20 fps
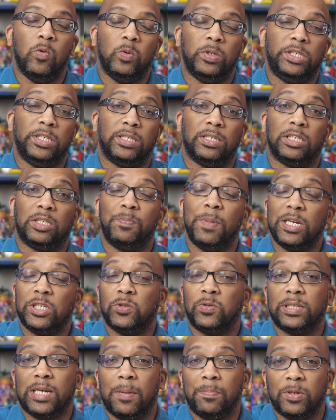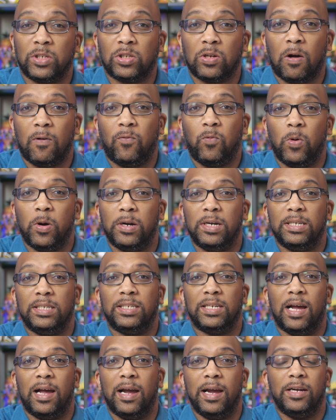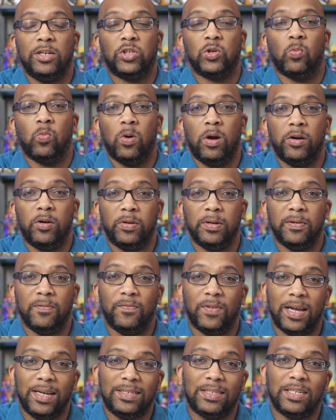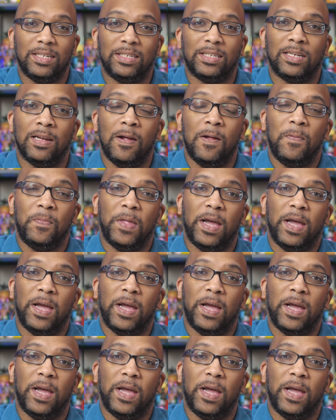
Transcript: which is a special type of software designed to run on devices